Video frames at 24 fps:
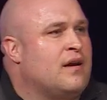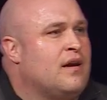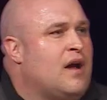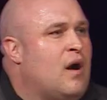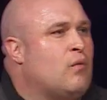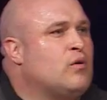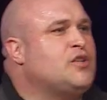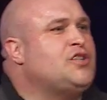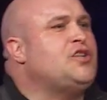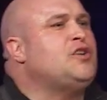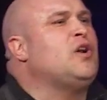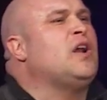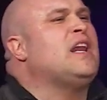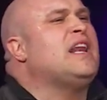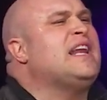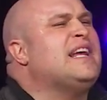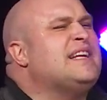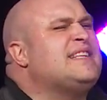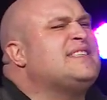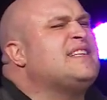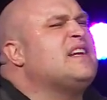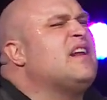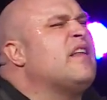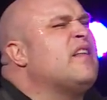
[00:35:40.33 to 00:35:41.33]
want you to
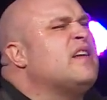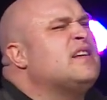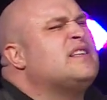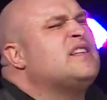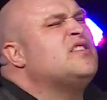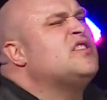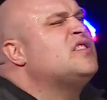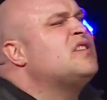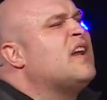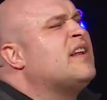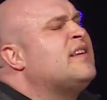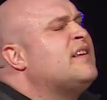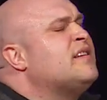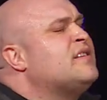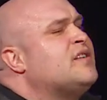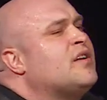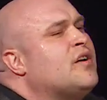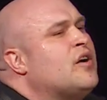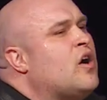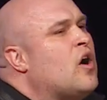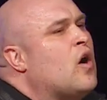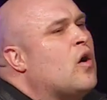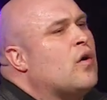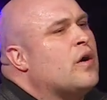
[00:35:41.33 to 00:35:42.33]
listen to this and just let this
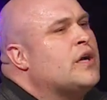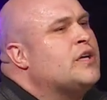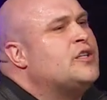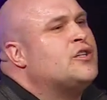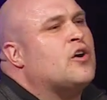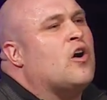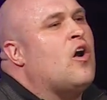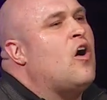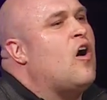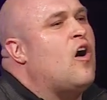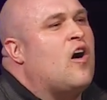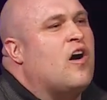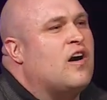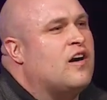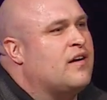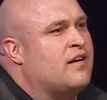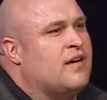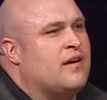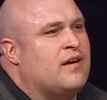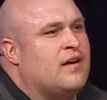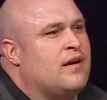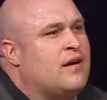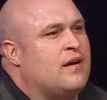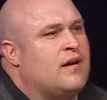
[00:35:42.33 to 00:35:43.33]
encourage your heart.
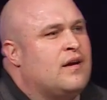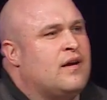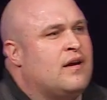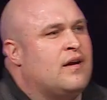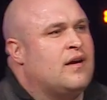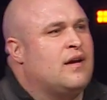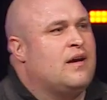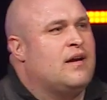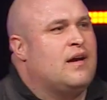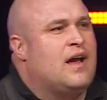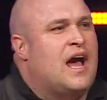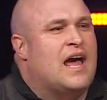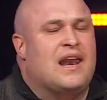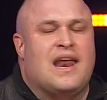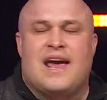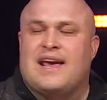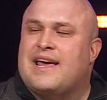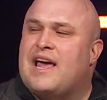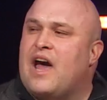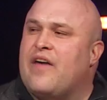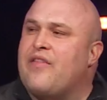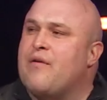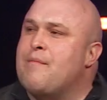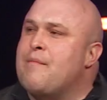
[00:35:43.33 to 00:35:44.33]
I like
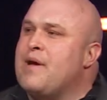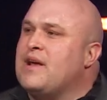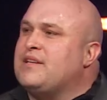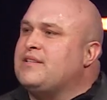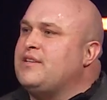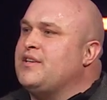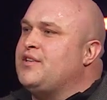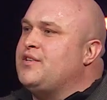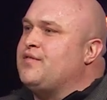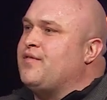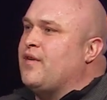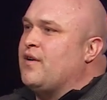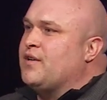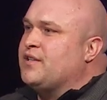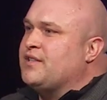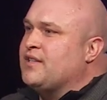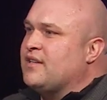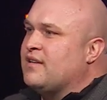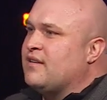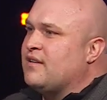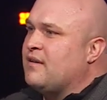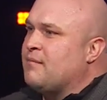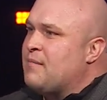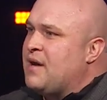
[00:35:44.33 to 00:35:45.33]
how the Message
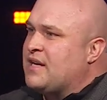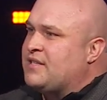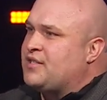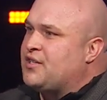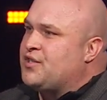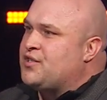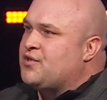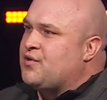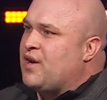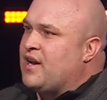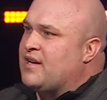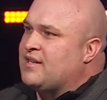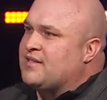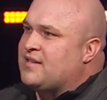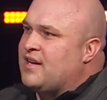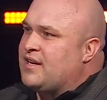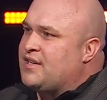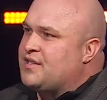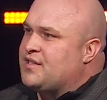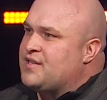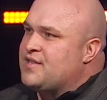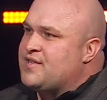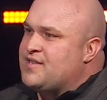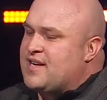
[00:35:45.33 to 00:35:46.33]
version, the Message
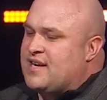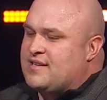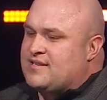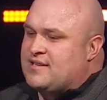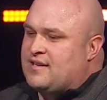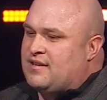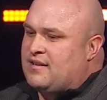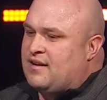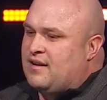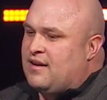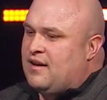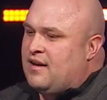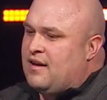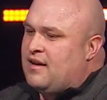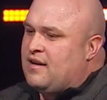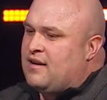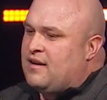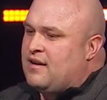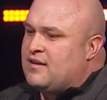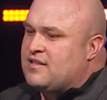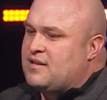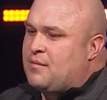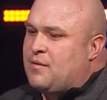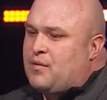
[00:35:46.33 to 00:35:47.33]
translation says it.
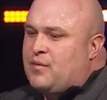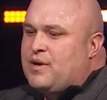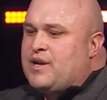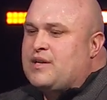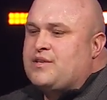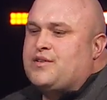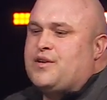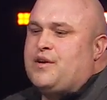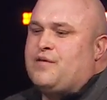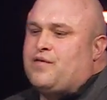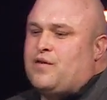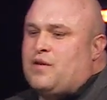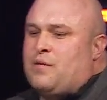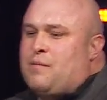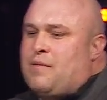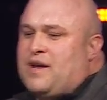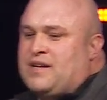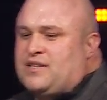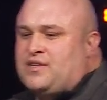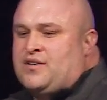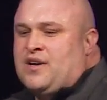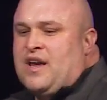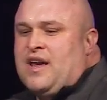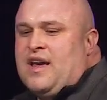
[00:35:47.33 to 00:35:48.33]
So I'm going to read it to you from the
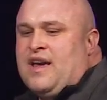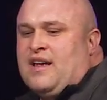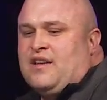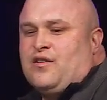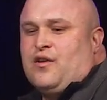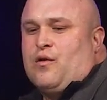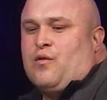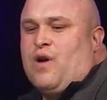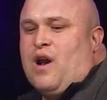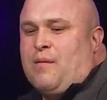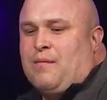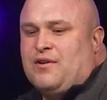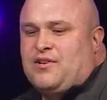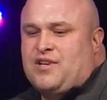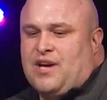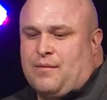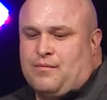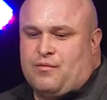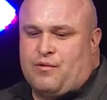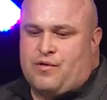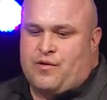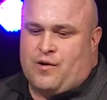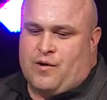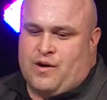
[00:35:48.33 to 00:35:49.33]
Message. Deuteronomy
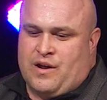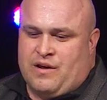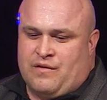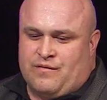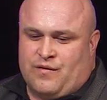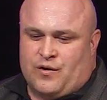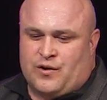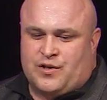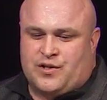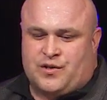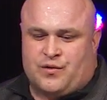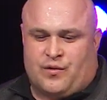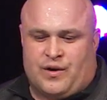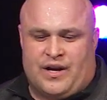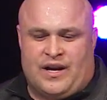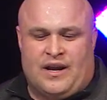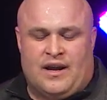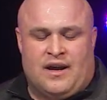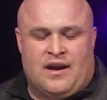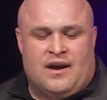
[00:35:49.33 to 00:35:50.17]
chapter 30 and verse 3.